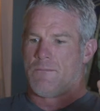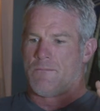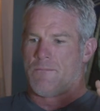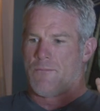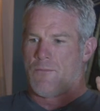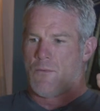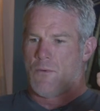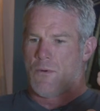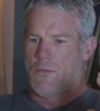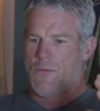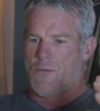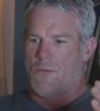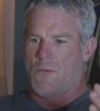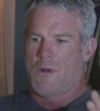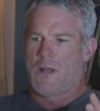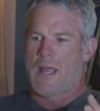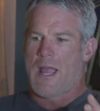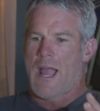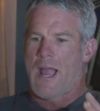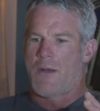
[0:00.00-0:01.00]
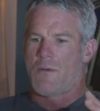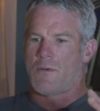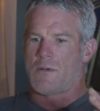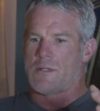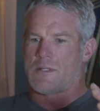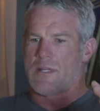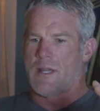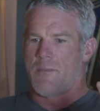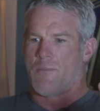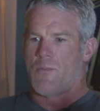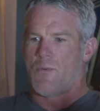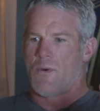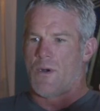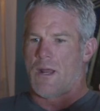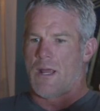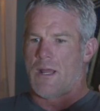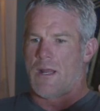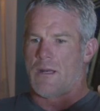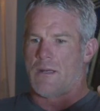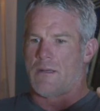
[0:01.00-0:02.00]
for 3 hours
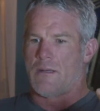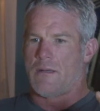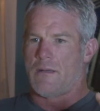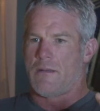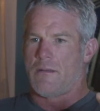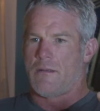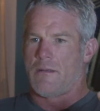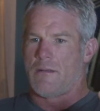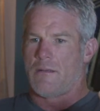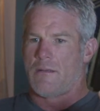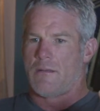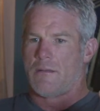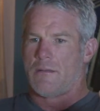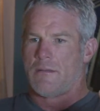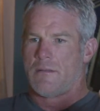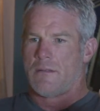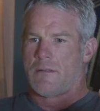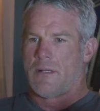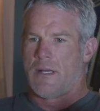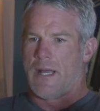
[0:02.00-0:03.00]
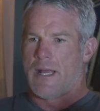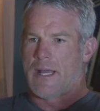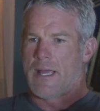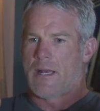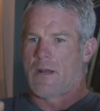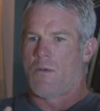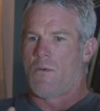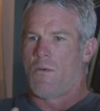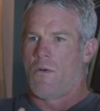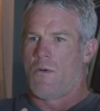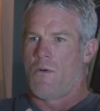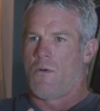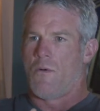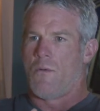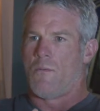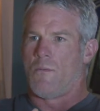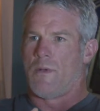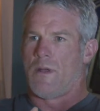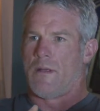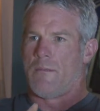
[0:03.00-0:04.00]
separate. I got to go
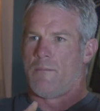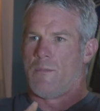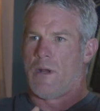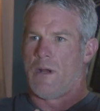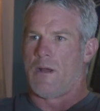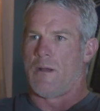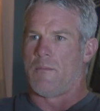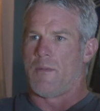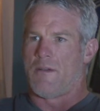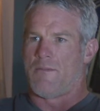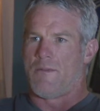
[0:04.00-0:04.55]
home and bury my